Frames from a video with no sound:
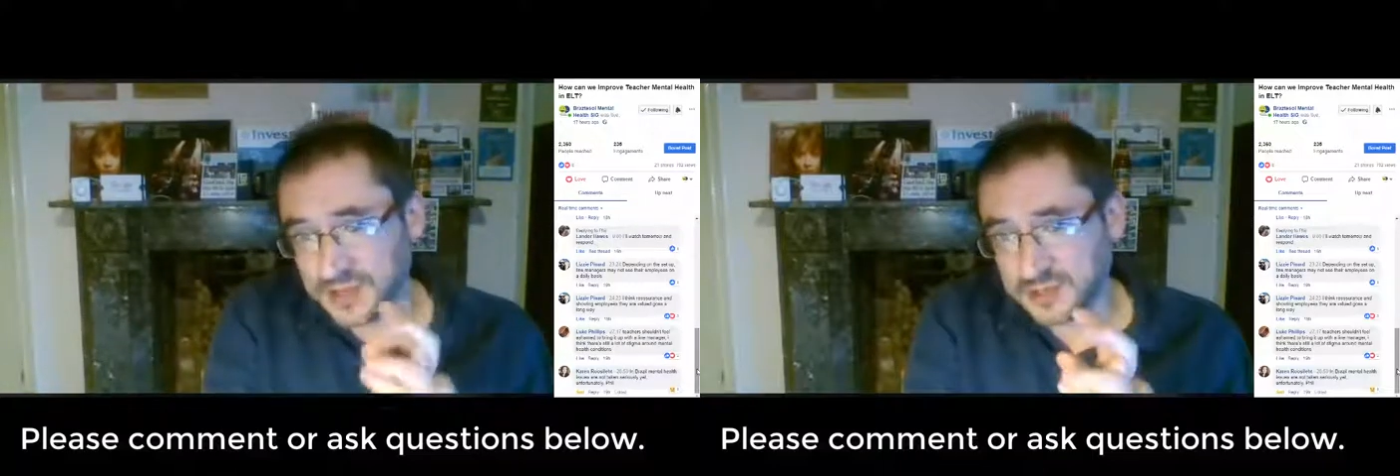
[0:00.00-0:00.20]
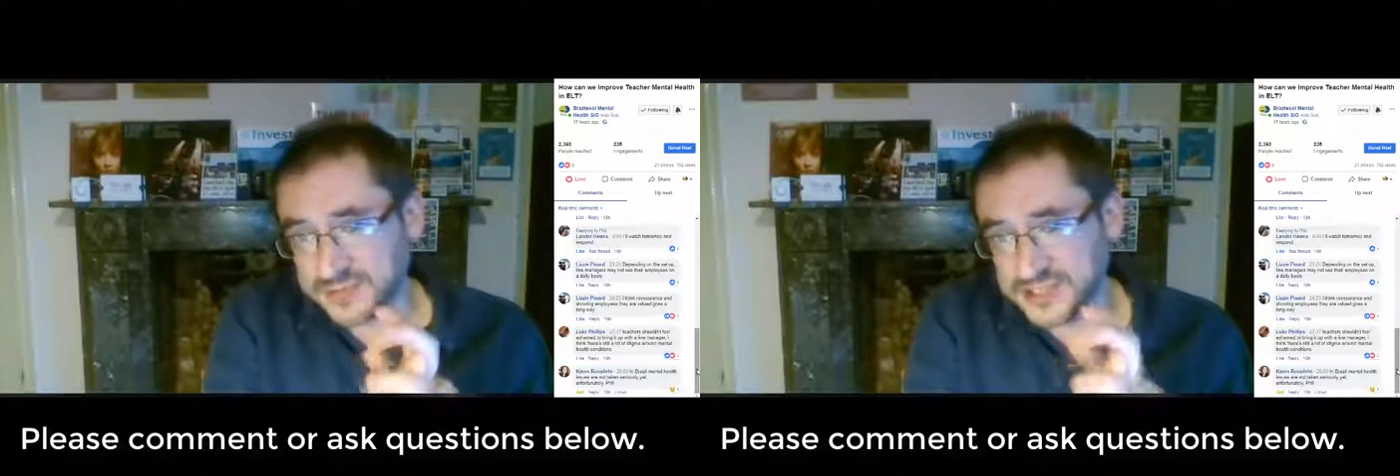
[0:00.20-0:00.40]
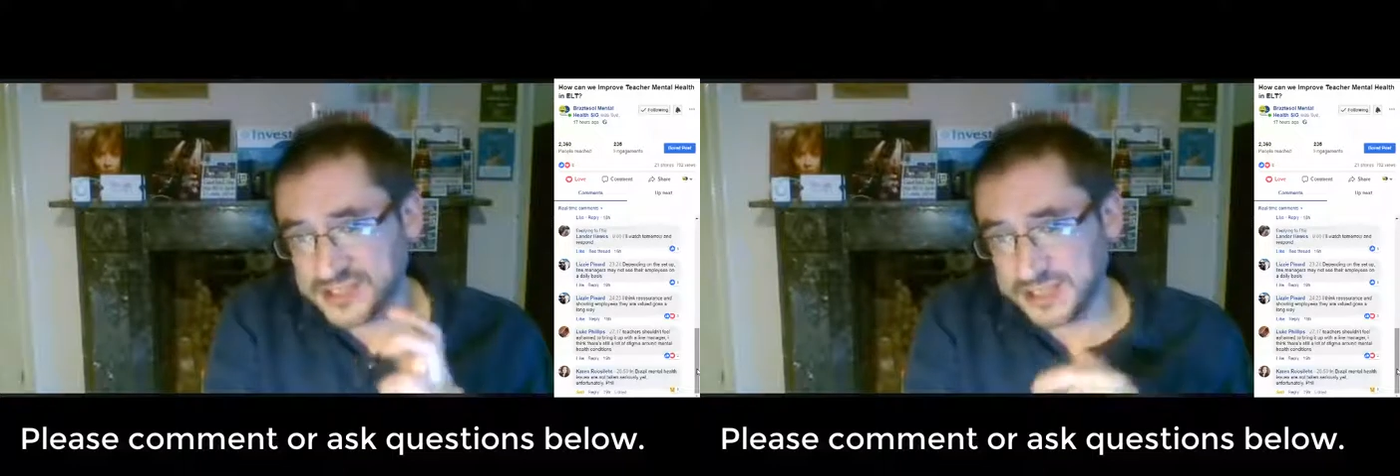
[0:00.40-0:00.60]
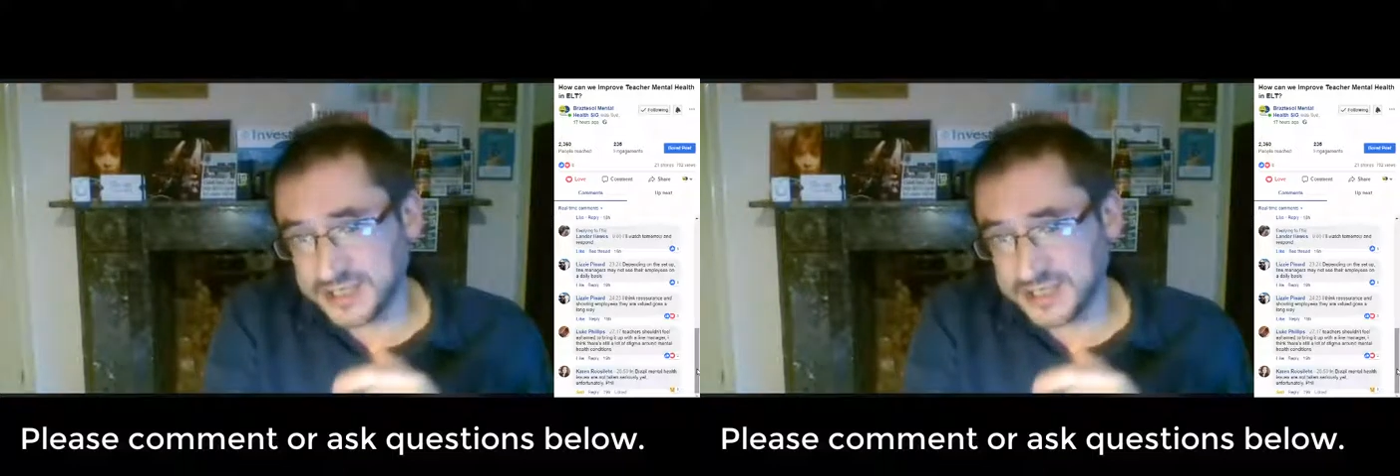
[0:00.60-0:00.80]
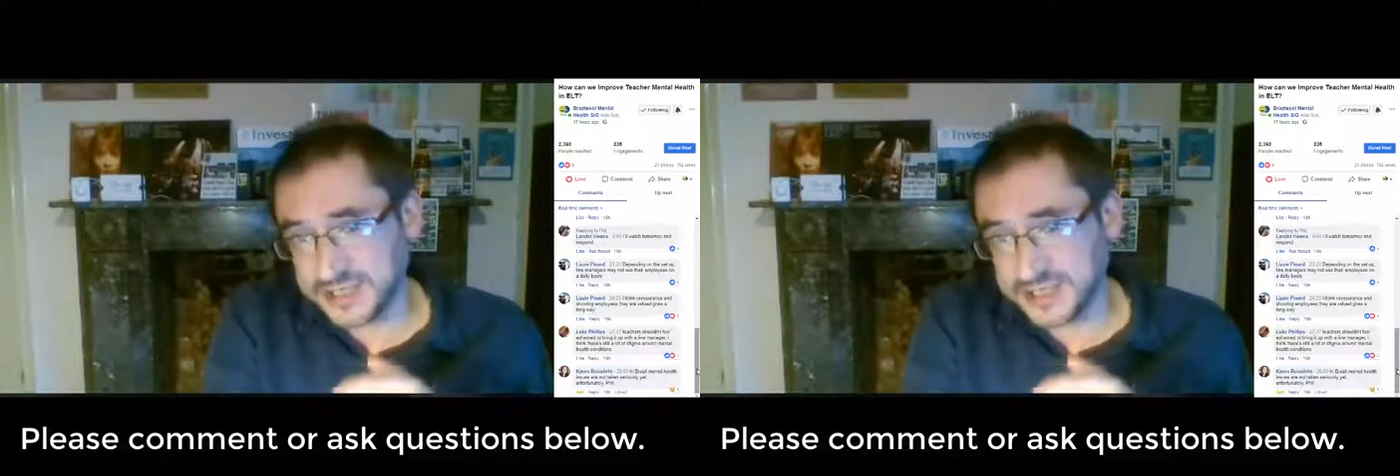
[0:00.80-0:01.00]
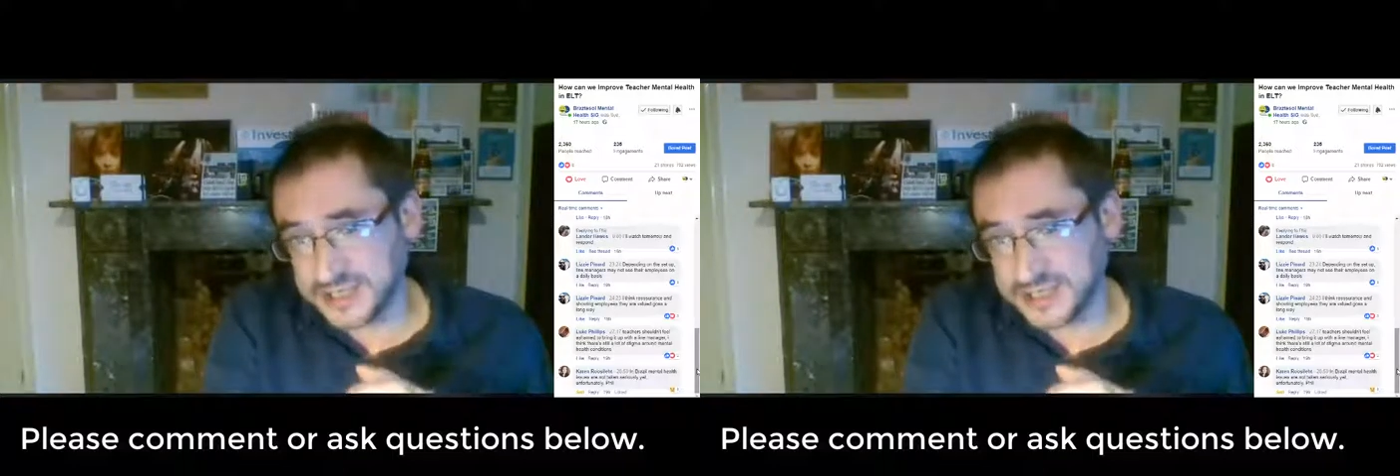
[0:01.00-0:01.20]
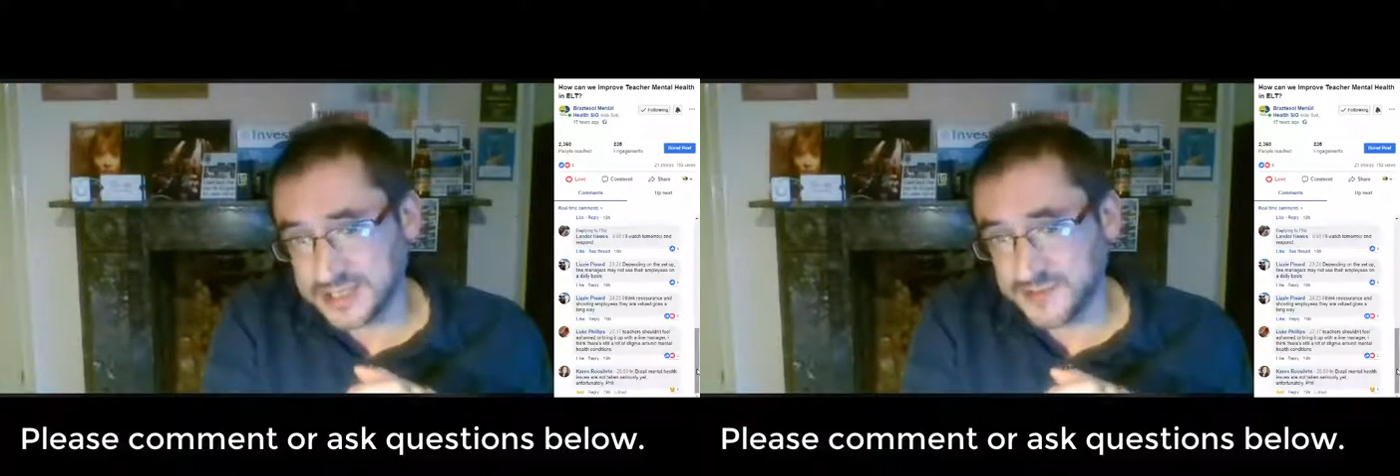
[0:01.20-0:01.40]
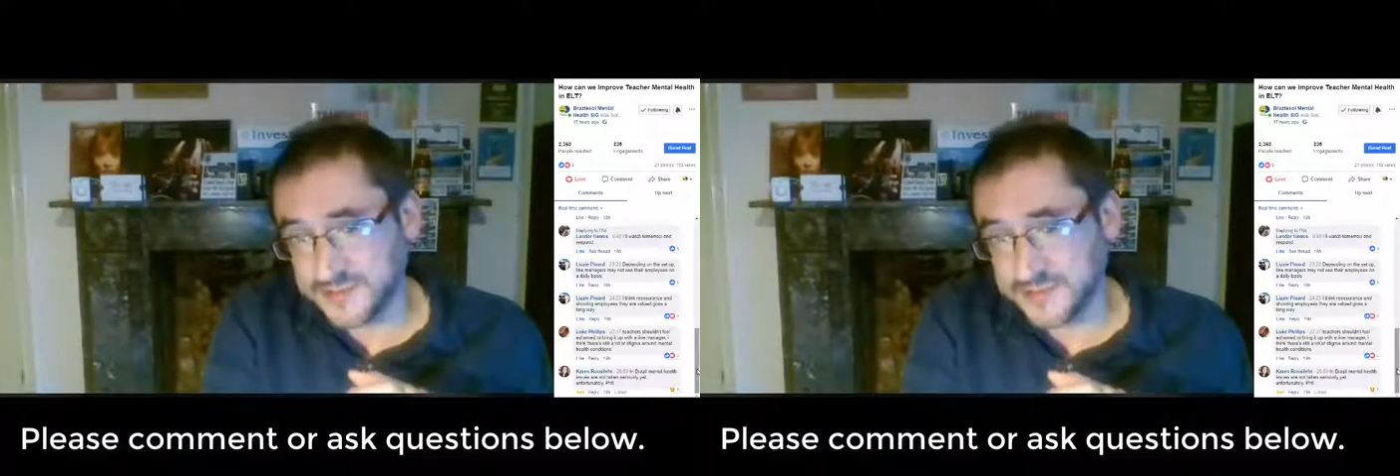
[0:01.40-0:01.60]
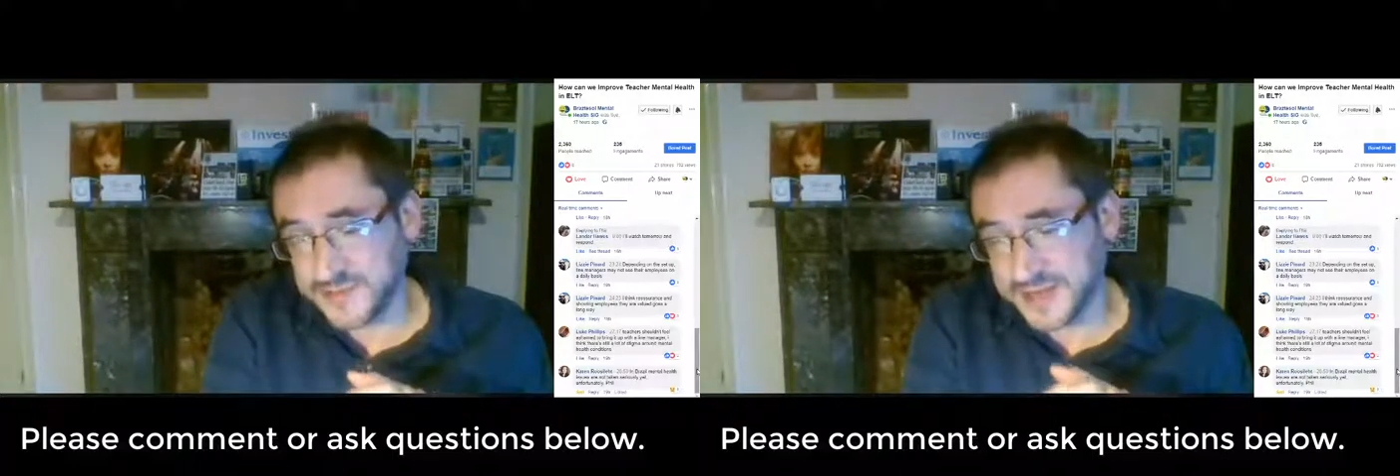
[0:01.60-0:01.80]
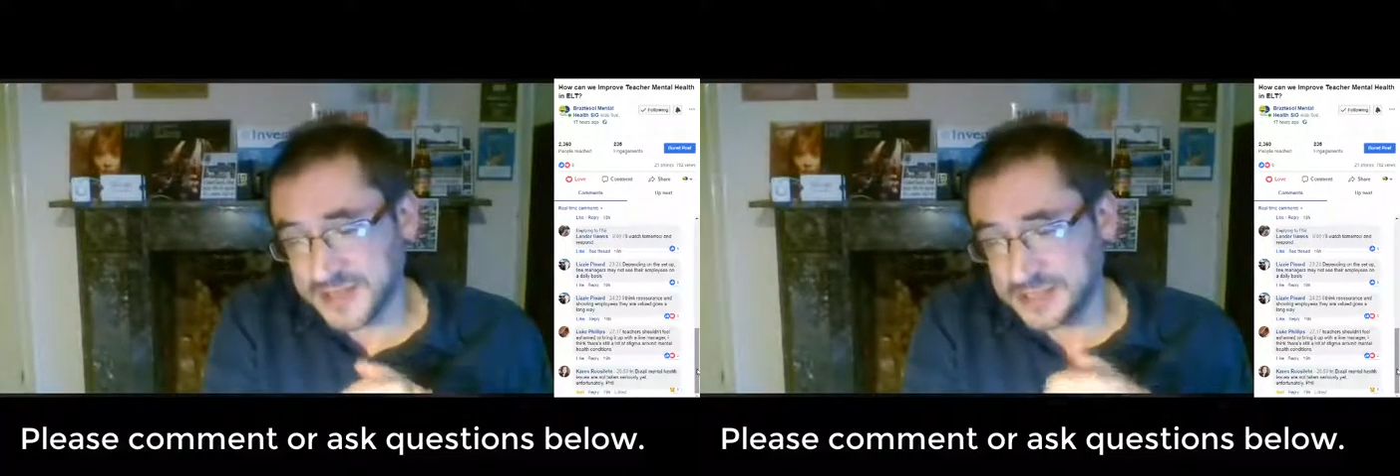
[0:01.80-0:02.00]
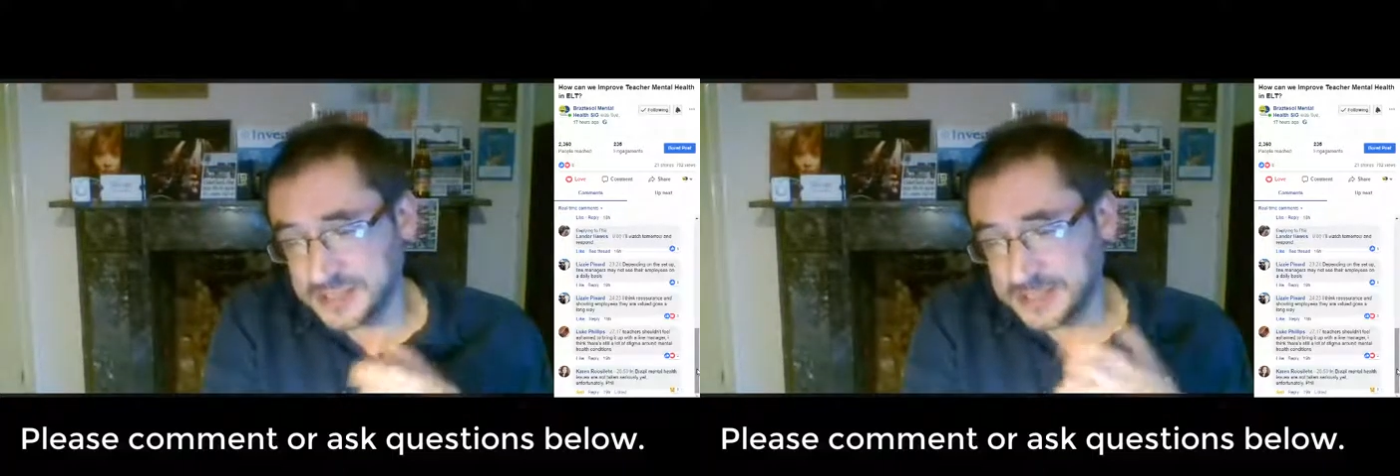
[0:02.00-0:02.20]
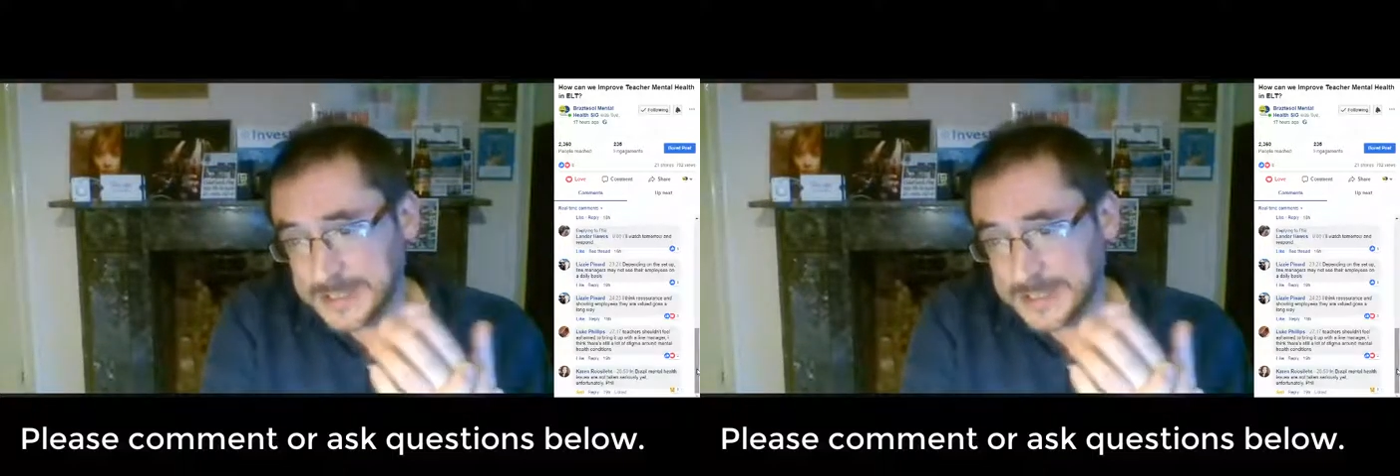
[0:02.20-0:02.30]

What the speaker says: recently in this very page.